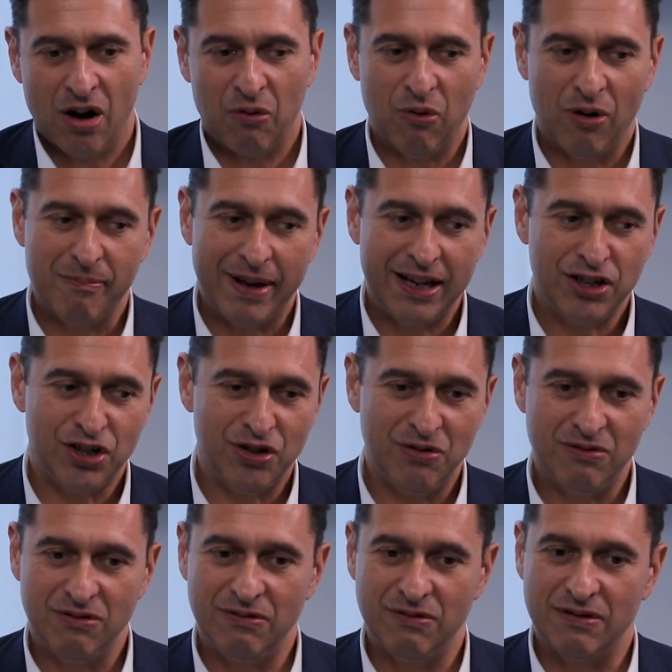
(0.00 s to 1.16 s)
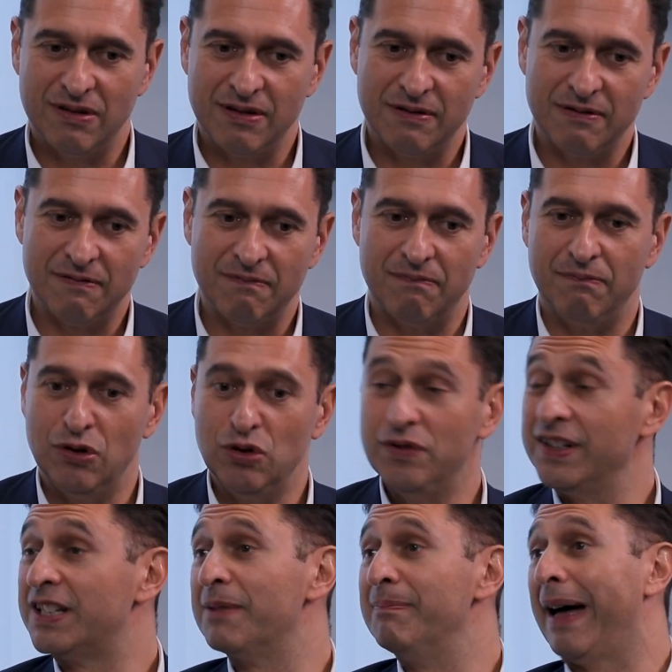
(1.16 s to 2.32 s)
What made you move
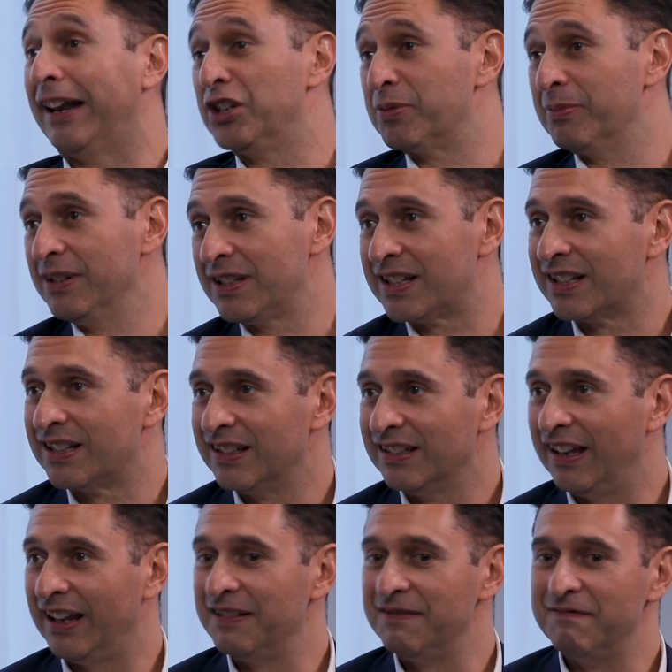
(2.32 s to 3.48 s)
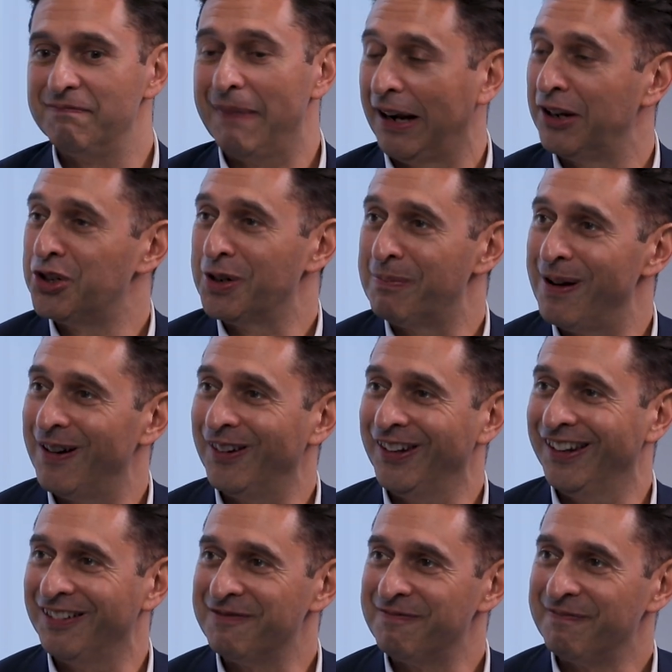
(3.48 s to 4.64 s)
into management and managing partner?